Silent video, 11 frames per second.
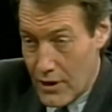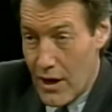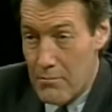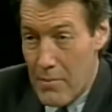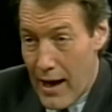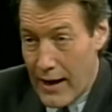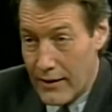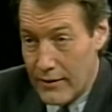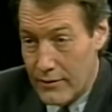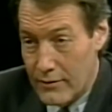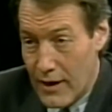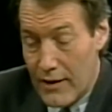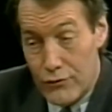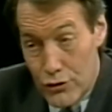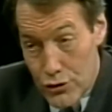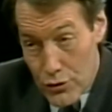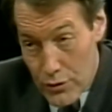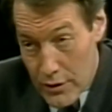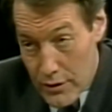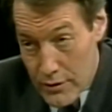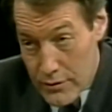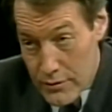Come back after 2
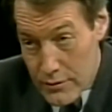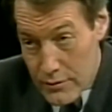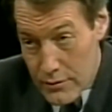years.